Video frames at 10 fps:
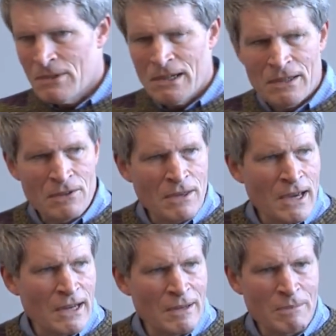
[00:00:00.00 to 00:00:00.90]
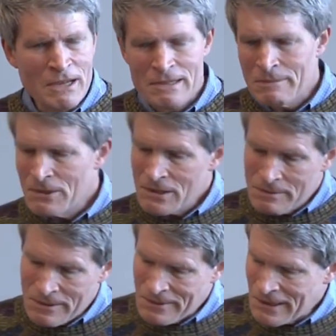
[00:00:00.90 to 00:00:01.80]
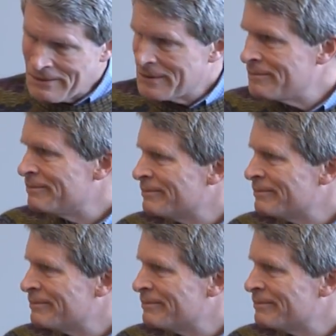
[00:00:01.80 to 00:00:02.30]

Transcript: We didn't do that under President Bush, but whatever.